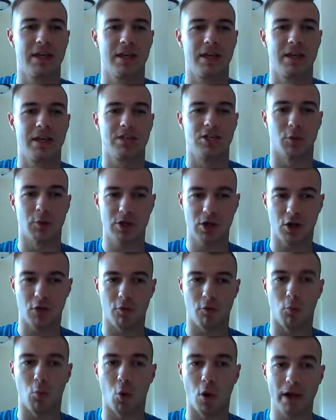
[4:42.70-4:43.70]
So we go
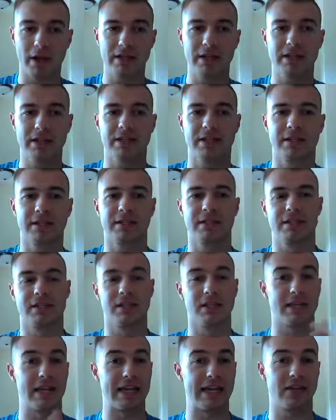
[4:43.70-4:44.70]
1 to the
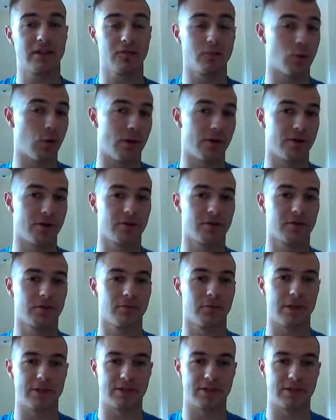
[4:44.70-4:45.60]
length of weather, right?